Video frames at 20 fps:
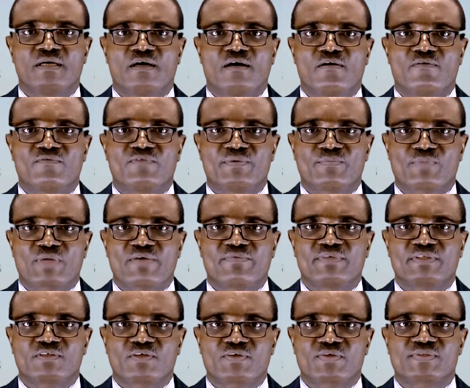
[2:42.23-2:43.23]
of the
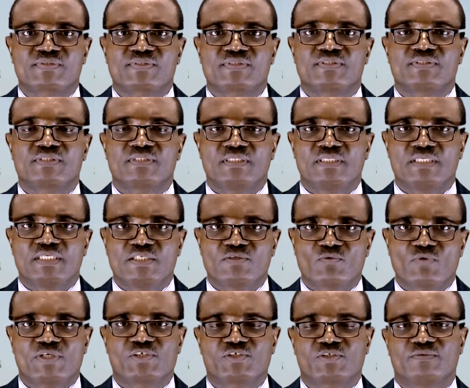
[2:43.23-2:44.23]
private currencies in
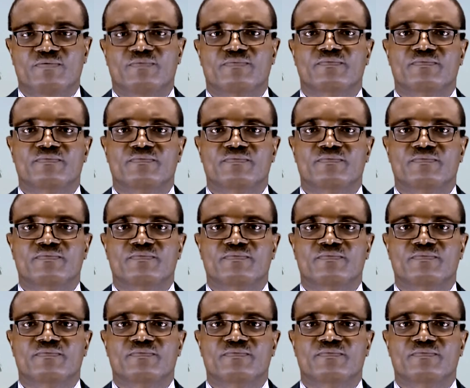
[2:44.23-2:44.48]
question.